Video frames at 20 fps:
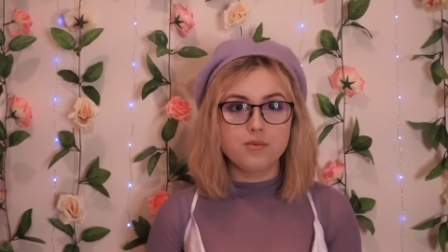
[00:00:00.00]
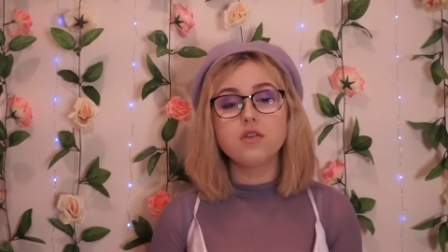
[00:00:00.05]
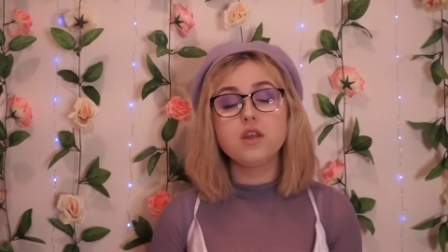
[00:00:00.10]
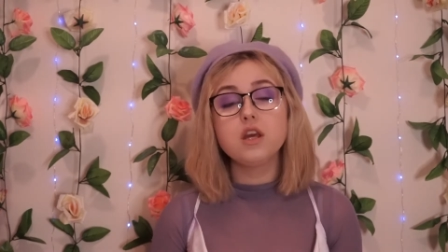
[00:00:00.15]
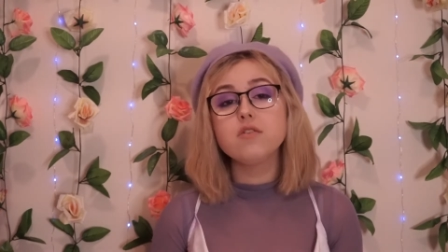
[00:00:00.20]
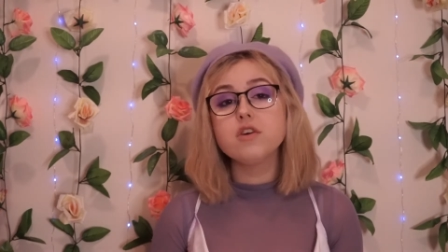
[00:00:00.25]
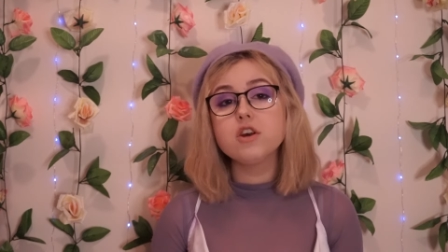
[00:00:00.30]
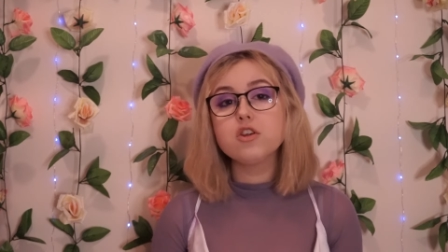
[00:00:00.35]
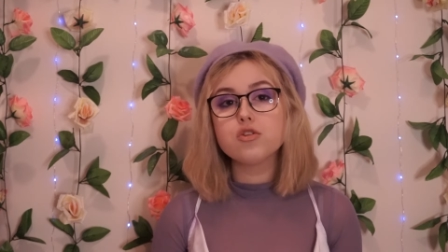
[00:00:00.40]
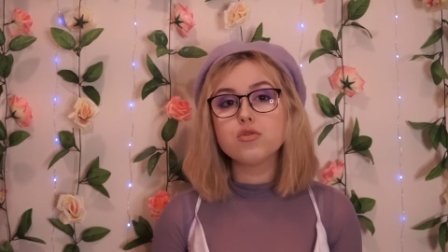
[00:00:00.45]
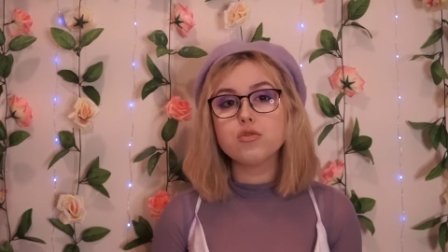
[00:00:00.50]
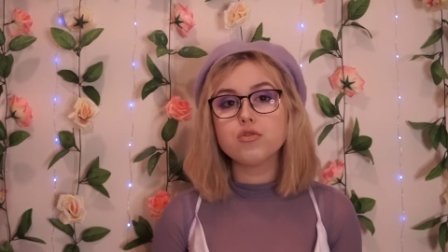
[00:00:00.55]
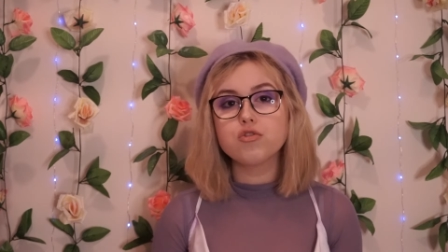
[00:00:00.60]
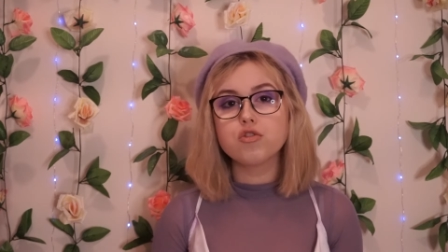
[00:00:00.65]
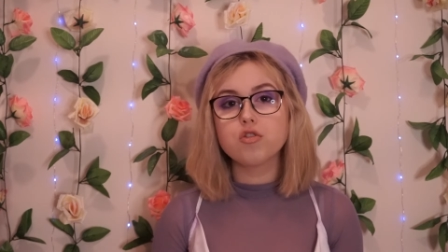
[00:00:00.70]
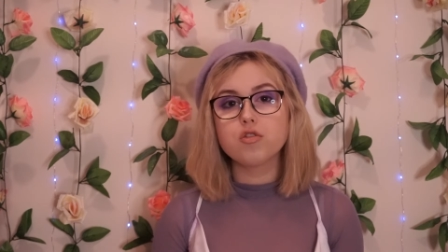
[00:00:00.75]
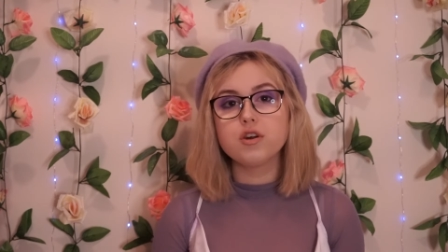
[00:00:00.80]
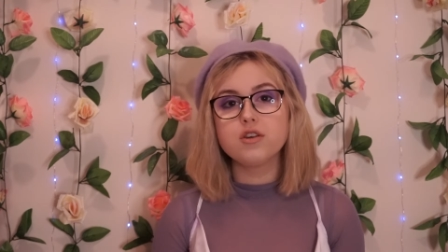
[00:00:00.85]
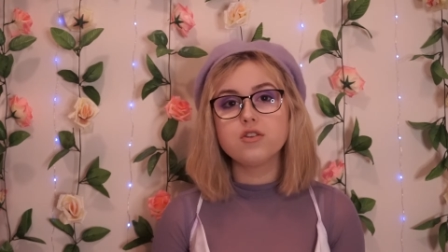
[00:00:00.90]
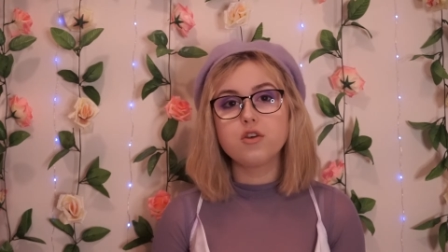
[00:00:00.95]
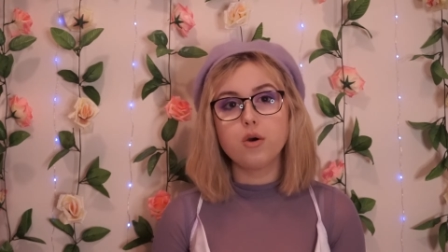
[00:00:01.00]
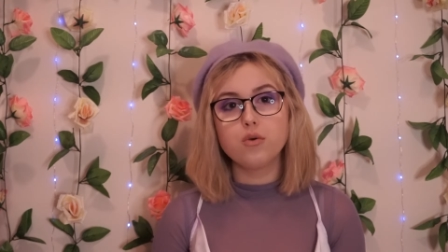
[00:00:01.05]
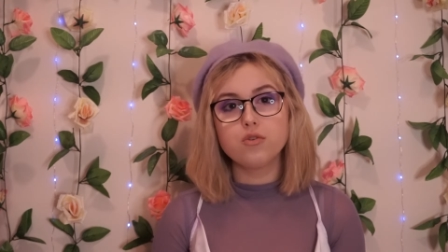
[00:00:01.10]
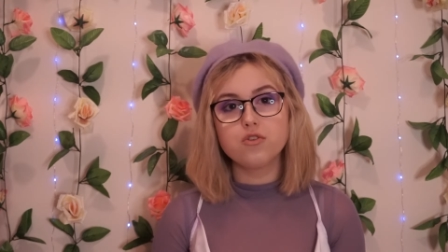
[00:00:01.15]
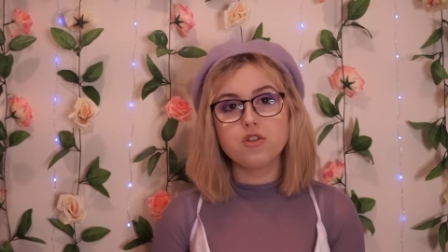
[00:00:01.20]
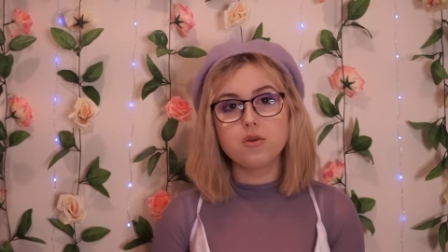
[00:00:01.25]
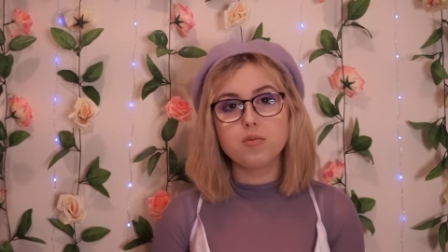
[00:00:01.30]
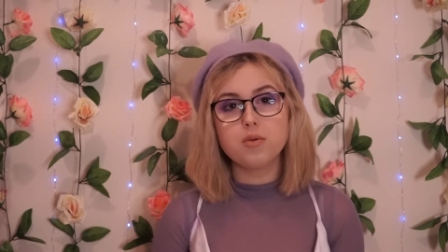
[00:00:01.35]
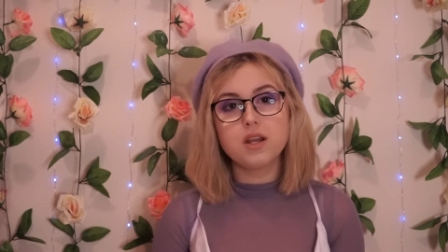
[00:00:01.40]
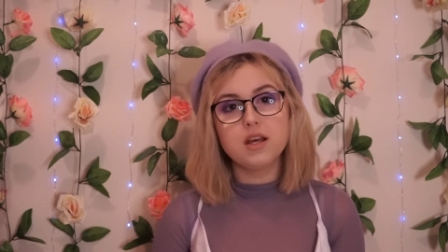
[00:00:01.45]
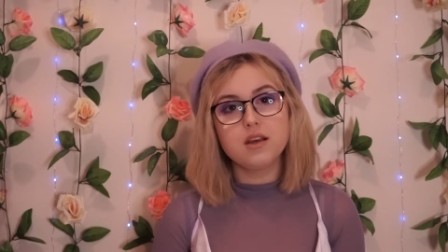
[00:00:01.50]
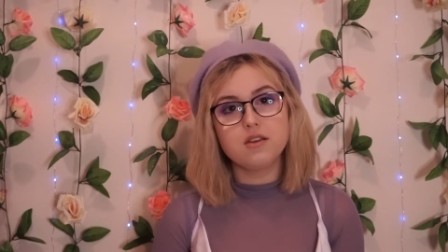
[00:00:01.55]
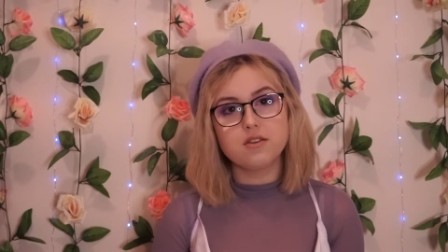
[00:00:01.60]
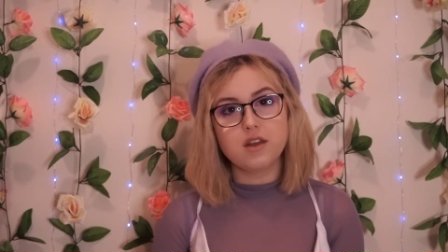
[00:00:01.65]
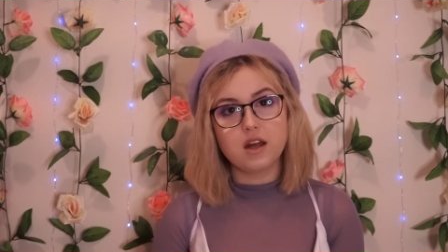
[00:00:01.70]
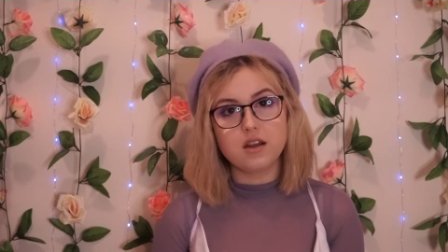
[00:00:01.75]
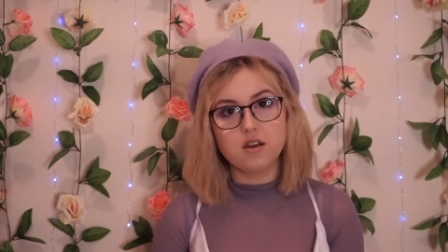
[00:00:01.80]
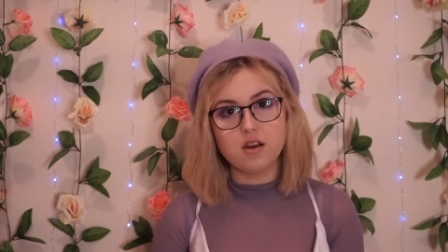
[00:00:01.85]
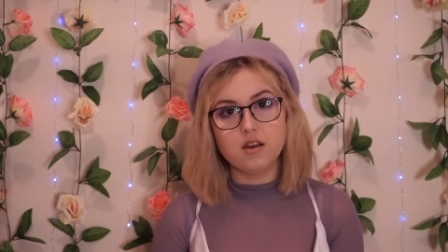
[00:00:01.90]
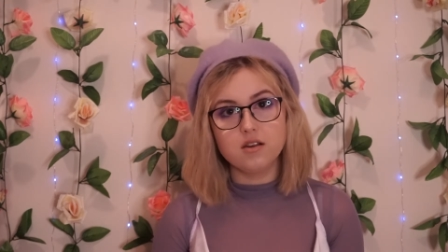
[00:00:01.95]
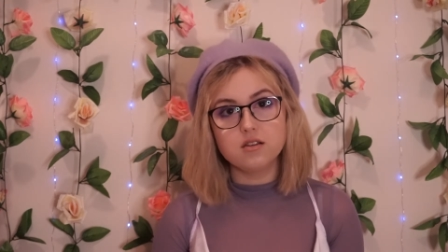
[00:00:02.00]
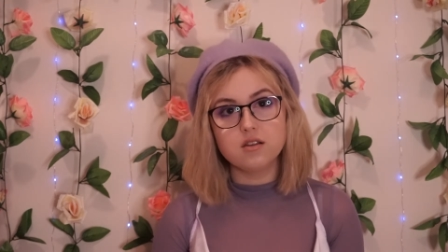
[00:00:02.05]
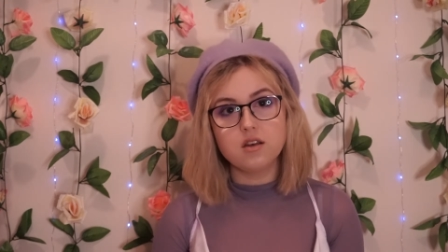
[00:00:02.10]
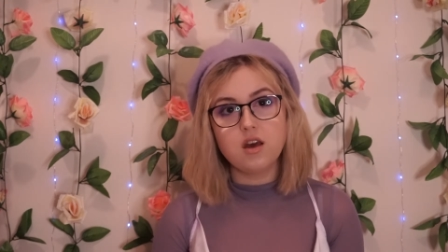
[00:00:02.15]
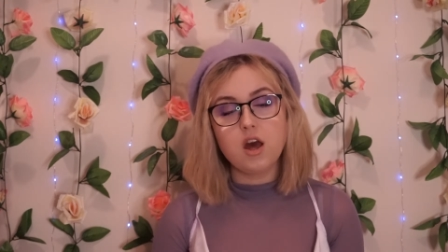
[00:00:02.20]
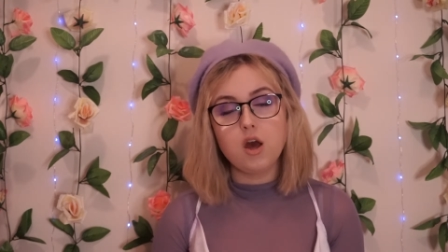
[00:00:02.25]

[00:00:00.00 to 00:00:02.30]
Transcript: The original story told to the police that night